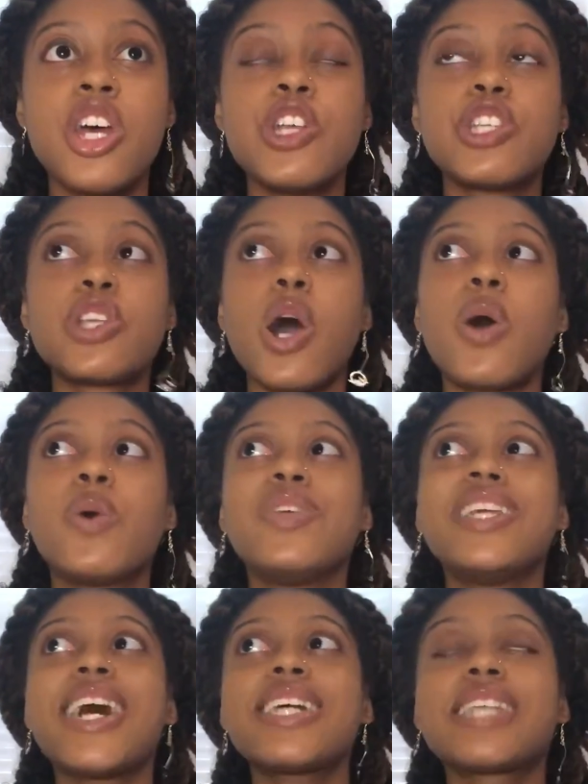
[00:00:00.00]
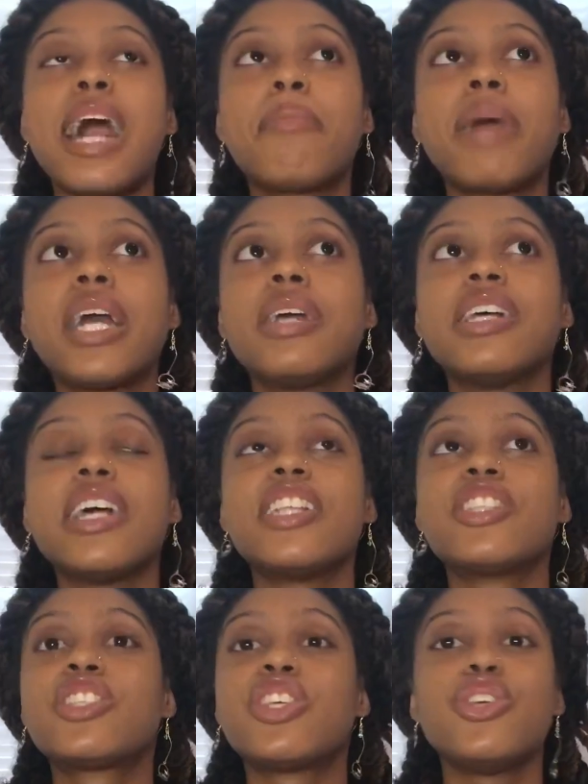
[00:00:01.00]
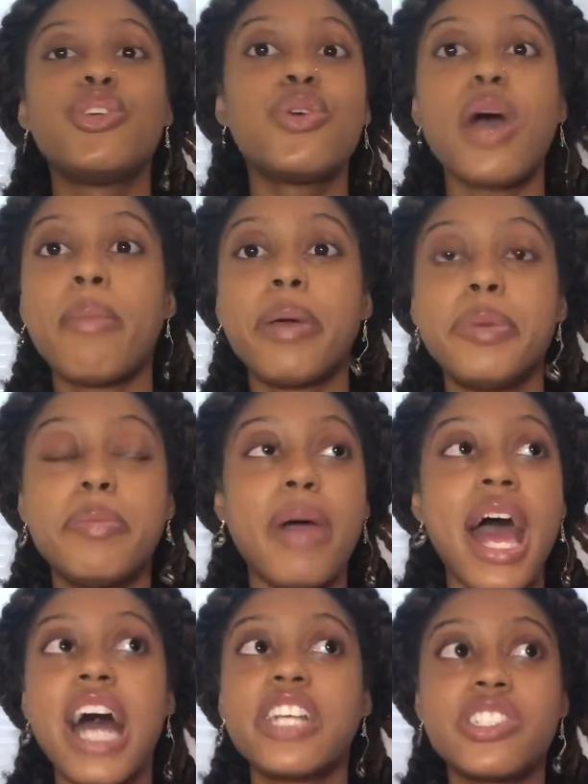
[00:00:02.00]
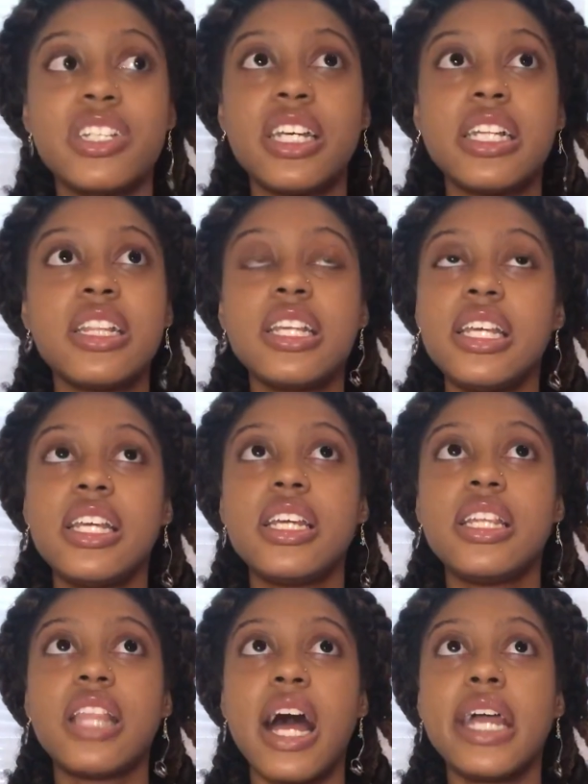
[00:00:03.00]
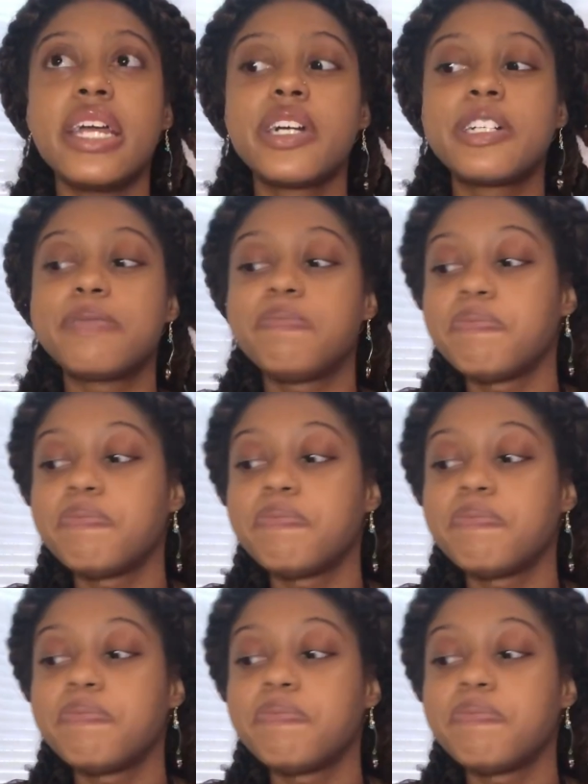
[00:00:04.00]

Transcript: So yes, I might be passionately like